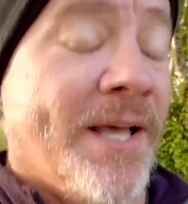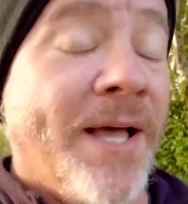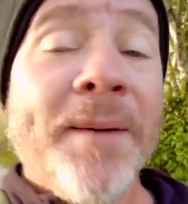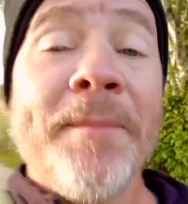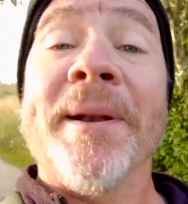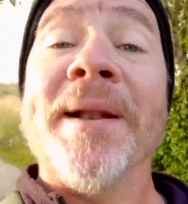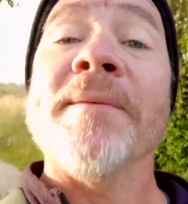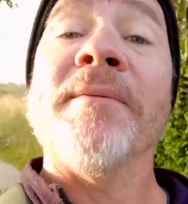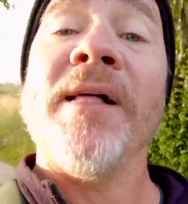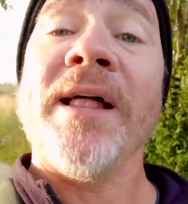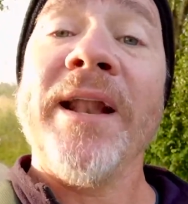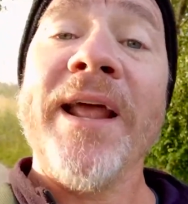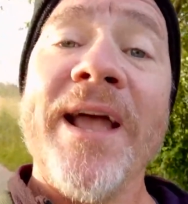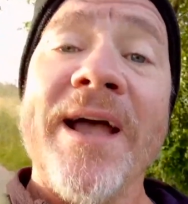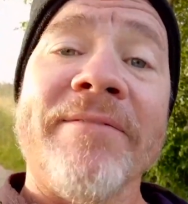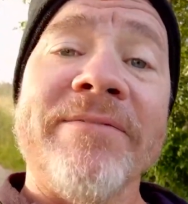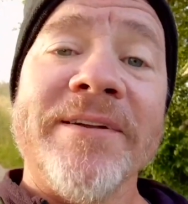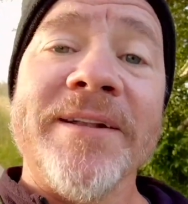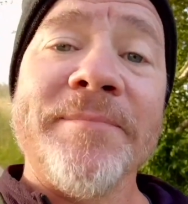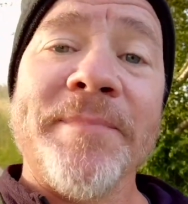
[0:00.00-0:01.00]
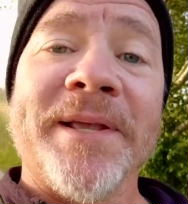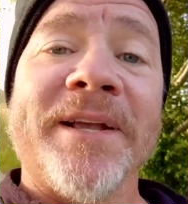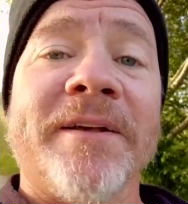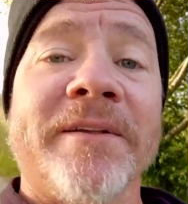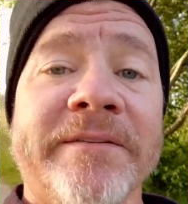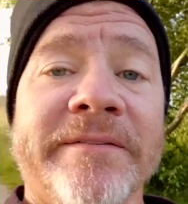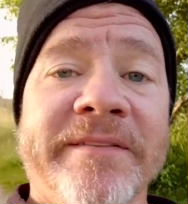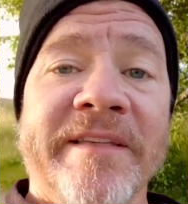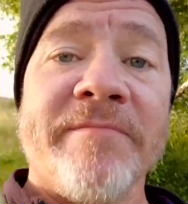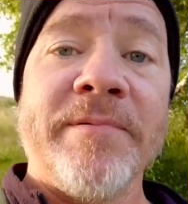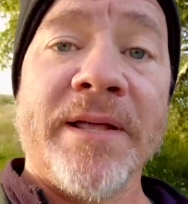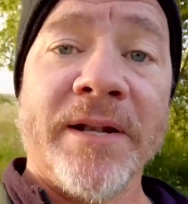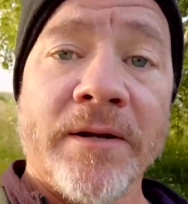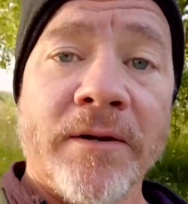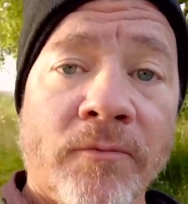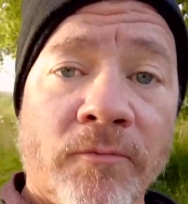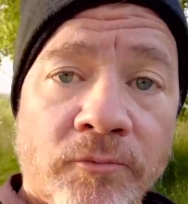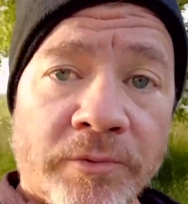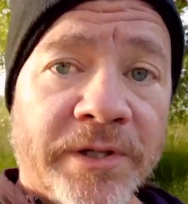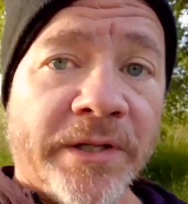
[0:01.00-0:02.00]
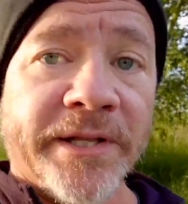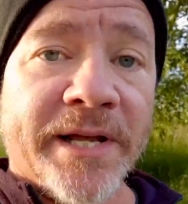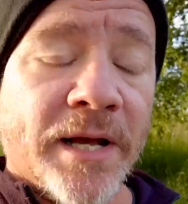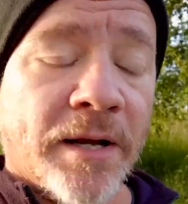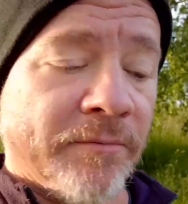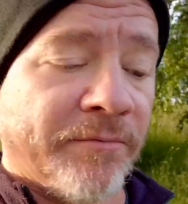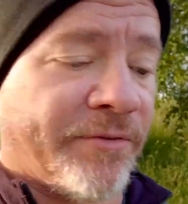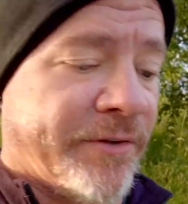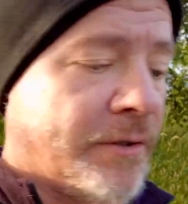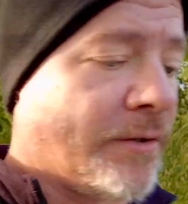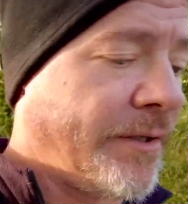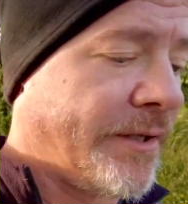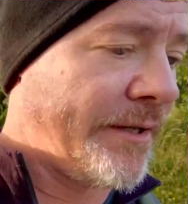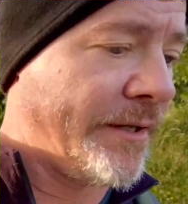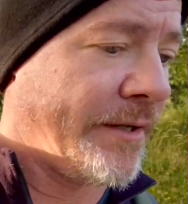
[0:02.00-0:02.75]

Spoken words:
But I'm glad I haven't, because they've been really helpful.